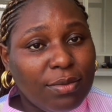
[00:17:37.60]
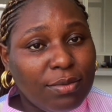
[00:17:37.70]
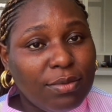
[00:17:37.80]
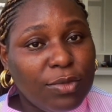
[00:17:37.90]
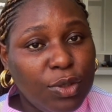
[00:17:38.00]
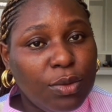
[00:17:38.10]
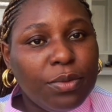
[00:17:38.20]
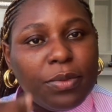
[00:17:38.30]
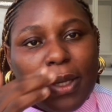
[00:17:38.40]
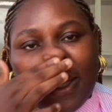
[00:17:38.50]
you
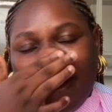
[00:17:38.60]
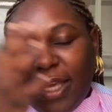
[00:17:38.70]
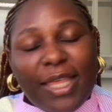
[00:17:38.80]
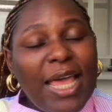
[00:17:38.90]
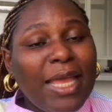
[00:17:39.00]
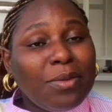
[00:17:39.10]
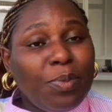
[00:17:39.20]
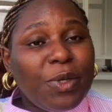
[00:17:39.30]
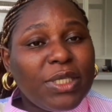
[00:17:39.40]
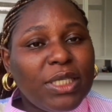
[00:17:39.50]
know, either in
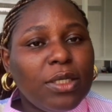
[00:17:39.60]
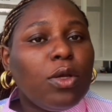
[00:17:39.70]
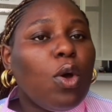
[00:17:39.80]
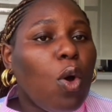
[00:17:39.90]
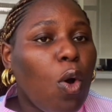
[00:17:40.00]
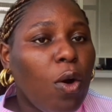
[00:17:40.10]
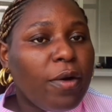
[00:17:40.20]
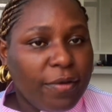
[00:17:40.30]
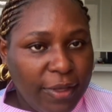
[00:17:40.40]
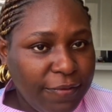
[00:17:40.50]
person or
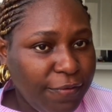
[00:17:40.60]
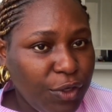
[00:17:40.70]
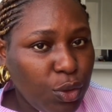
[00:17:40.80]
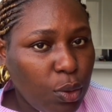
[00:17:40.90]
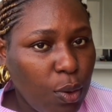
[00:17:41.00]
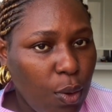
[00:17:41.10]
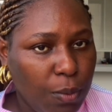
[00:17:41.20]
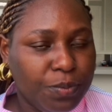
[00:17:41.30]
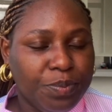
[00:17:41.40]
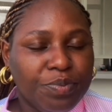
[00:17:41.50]
in video call.
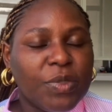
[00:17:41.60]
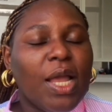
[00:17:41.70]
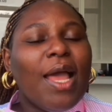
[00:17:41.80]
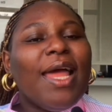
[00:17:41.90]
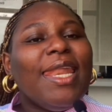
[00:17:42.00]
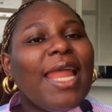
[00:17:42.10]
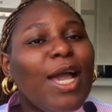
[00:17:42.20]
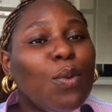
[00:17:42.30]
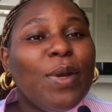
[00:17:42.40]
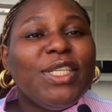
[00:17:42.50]

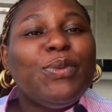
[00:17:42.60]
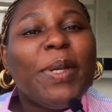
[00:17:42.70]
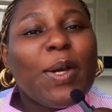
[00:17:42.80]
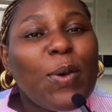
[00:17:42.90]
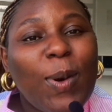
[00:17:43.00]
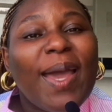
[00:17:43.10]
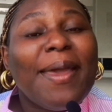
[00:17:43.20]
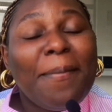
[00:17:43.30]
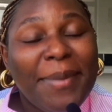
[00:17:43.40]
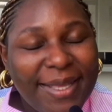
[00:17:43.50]
Language
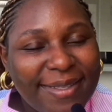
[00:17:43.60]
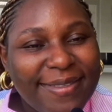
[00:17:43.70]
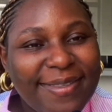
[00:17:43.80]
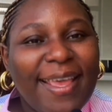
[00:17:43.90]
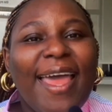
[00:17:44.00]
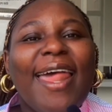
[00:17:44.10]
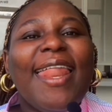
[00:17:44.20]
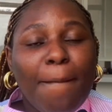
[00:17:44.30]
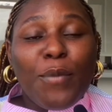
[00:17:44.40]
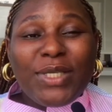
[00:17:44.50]
requirements.
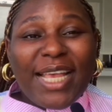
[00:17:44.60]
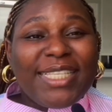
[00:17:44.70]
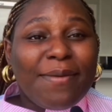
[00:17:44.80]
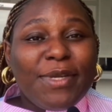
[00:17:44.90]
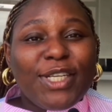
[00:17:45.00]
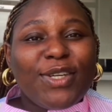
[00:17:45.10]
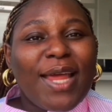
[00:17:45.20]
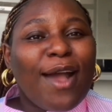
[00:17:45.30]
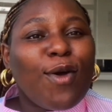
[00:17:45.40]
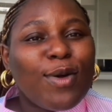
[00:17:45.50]
Most examination
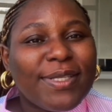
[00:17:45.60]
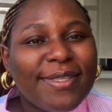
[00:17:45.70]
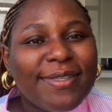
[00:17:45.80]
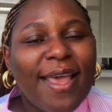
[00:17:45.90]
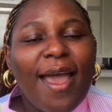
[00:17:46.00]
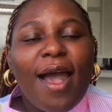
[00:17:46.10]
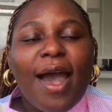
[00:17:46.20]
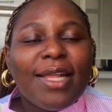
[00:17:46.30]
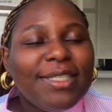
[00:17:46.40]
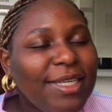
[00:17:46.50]
and courses are
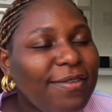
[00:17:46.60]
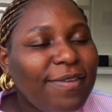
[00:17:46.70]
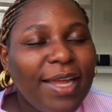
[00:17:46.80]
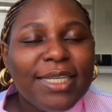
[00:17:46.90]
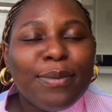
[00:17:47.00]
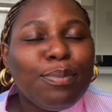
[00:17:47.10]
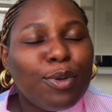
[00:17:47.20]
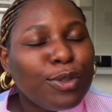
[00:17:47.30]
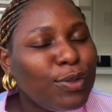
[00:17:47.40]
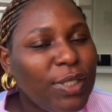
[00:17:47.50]
delivered in
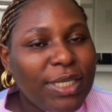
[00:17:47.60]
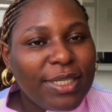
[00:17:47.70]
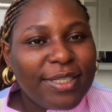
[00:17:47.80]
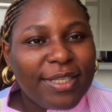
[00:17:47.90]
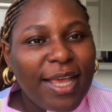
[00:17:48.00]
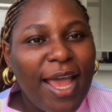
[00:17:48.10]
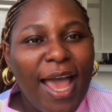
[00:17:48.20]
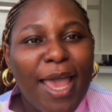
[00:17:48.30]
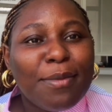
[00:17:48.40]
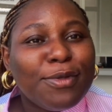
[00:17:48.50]
Portuguese. I
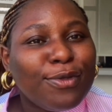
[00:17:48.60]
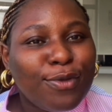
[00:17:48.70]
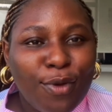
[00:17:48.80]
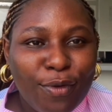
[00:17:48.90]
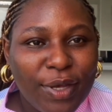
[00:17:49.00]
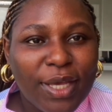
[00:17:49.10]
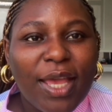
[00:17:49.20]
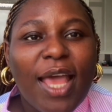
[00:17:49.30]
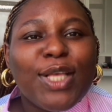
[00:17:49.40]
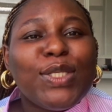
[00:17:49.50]
am sorry.
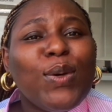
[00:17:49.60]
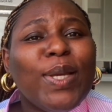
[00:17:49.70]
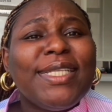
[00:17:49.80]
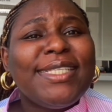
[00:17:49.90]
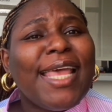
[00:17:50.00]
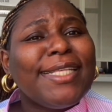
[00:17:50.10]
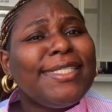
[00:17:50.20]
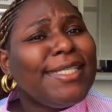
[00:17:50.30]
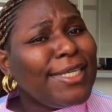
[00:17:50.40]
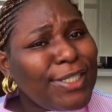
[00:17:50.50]
So it is
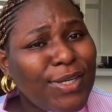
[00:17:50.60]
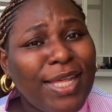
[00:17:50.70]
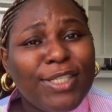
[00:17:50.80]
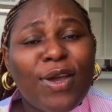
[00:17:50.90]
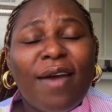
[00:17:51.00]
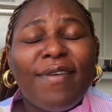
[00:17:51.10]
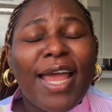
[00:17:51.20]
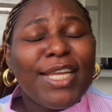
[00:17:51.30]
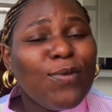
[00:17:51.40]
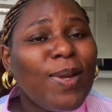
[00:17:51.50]
essential that you have
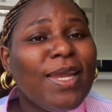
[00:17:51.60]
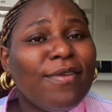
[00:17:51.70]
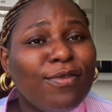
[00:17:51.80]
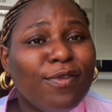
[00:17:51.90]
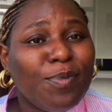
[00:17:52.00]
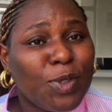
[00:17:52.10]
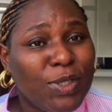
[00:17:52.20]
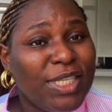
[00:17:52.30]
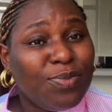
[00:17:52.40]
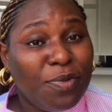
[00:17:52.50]
adequate level of
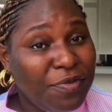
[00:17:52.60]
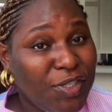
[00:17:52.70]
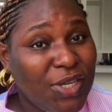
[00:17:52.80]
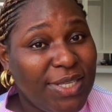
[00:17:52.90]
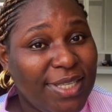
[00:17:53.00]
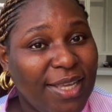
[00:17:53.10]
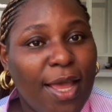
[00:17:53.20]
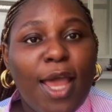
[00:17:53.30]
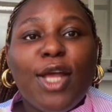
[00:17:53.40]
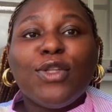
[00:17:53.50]
Portuguese proficiency.
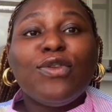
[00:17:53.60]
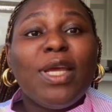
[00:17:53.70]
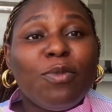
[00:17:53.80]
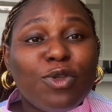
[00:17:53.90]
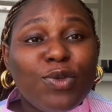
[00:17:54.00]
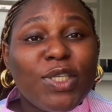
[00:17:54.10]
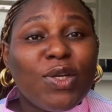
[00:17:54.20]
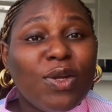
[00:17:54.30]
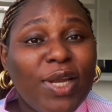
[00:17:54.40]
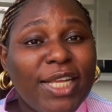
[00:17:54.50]
To demonstrate your
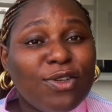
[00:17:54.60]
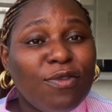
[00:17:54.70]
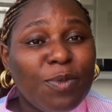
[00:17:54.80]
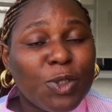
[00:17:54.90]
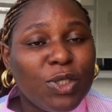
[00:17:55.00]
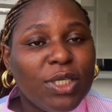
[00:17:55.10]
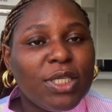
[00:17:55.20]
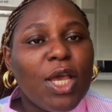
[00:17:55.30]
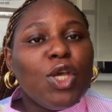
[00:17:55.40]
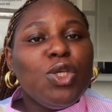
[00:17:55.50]
knowledge of Portuguese,
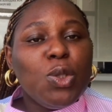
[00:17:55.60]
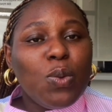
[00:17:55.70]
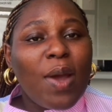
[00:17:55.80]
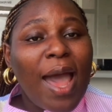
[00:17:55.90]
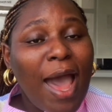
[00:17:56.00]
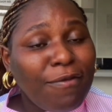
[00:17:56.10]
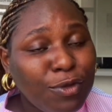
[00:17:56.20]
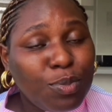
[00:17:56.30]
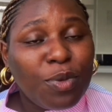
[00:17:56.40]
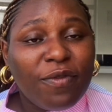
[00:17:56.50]
you have to
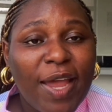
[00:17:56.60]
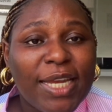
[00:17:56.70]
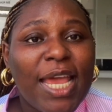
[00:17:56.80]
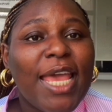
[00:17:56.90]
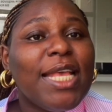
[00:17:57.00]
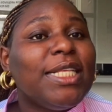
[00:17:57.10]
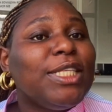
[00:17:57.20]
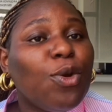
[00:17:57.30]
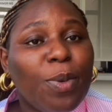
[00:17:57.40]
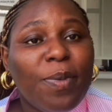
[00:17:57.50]
provide a
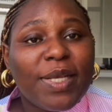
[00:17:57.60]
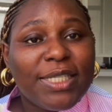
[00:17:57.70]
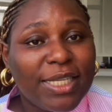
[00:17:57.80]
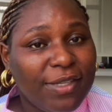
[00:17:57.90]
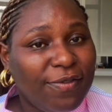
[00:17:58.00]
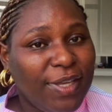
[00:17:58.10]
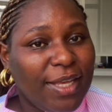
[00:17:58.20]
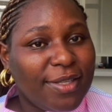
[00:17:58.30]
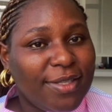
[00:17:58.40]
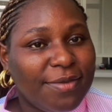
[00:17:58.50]
CELPIBRA
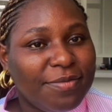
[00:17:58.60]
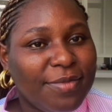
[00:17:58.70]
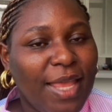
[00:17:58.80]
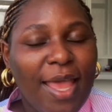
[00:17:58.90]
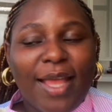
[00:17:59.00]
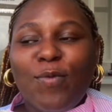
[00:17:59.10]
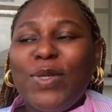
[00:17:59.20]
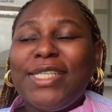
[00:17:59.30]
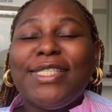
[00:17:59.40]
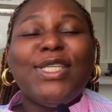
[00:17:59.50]
certificate, which
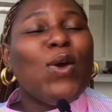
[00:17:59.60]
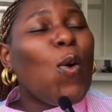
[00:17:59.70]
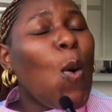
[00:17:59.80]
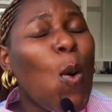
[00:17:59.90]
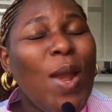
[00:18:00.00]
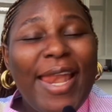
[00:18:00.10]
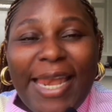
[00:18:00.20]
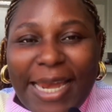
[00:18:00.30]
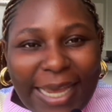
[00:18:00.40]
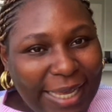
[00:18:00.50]
is the
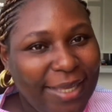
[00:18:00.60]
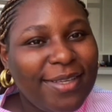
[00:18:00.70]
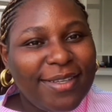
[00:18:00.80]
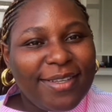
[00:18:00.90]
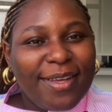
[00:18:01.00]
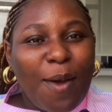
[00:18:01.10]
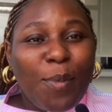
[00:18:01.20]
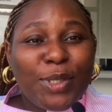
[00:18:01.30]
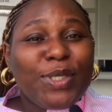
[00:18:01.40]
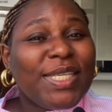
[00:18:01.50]
only
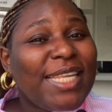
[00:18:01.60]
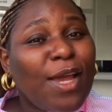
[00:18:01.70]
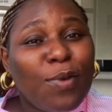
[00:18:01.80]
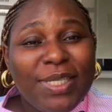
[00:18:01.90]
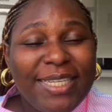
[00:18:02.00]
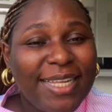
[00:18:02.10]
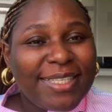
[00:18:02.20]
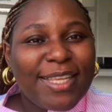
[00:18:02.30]
Portuguese language test